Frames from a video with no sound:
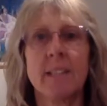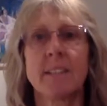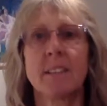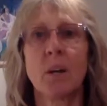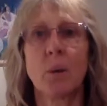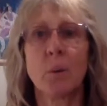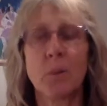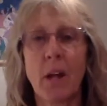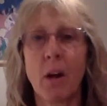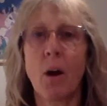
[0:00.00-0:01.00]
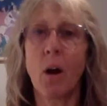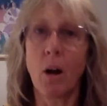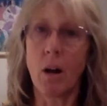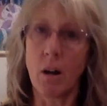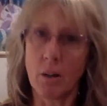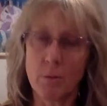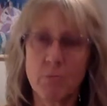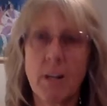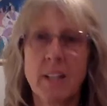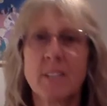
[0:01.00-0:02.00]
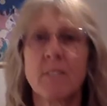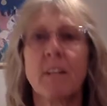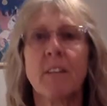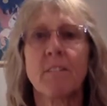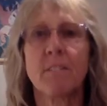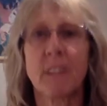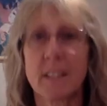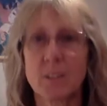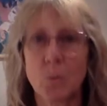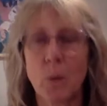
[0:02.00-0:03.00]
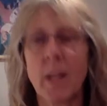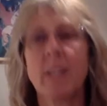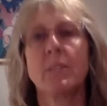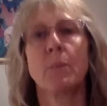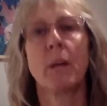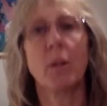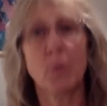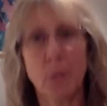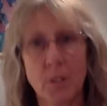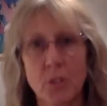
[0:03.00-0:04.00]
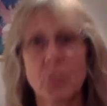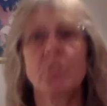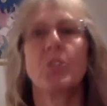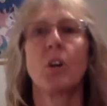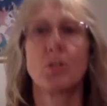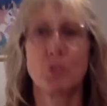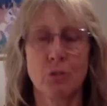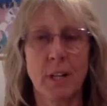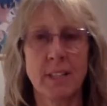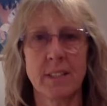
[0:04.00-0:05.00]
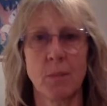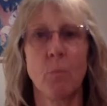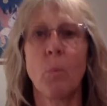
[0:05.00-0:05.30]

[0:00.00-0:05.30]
So there are relatively fixed ways where you can start to trace them,